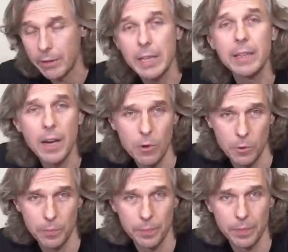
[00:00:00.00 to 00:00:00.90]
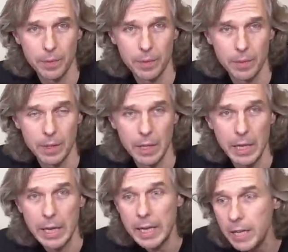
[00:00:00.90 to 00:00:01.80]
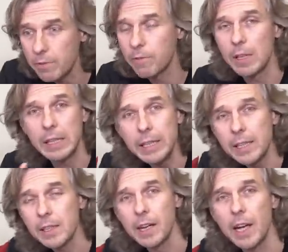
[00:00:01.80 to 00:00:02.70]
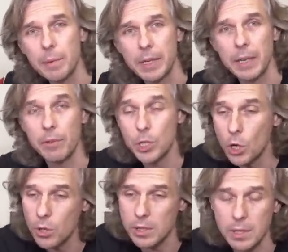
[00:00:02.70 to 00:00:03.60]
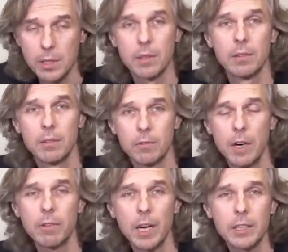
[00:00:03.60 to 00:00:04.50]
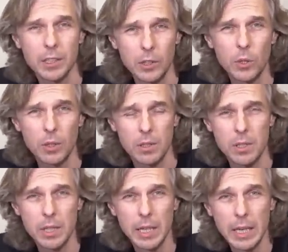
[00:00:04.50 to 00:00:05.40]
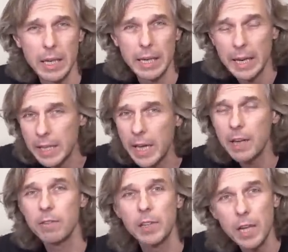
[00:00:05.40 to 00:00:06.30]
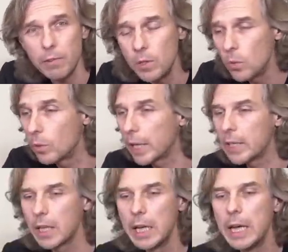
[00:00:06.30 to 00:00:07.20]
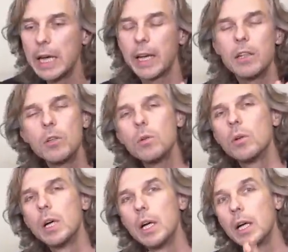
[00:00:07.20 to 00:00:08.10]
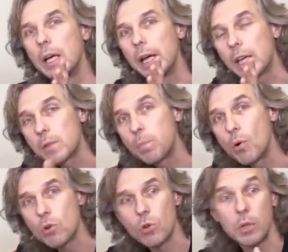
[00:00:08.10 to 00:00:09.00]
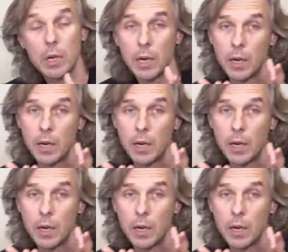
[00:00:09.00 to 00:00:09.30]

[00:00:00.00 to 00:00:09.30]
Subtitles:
right now, if little camera, which cost $500, can have live view, can do exposure